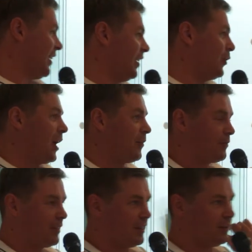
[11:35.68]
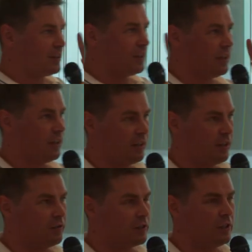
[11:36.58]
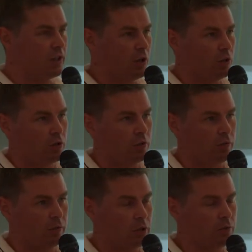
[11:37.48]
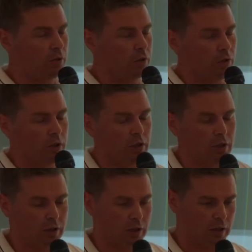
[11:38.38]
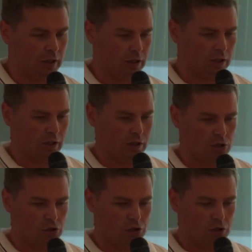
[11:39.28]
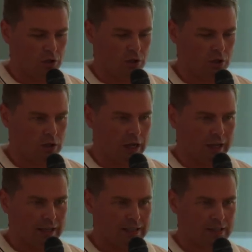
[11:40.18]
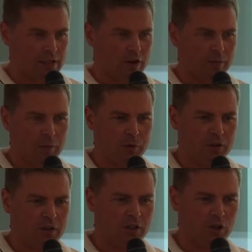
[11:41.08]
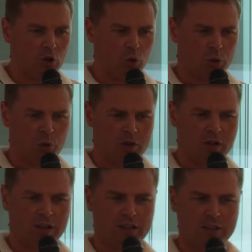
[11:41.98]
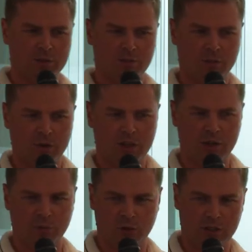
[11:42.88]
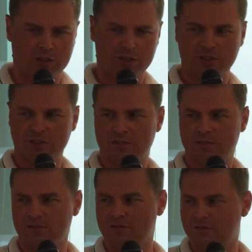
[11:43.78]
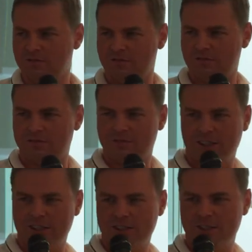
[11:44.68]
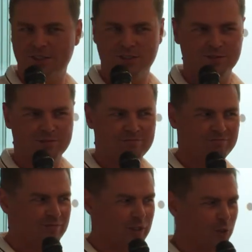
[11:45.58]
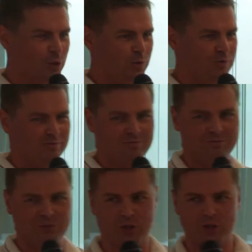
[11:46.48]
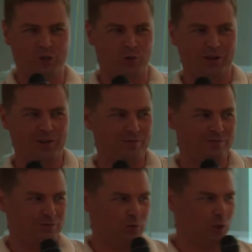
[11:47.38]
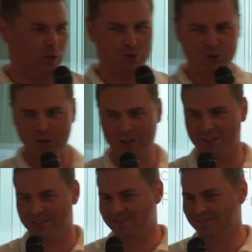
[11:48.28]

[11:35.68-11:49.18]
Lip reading: oh yeah, there is an interesting note or useful note here. I guess there are people here who work with clients on their products. Yes? No? Okay, just one. What are you doing here?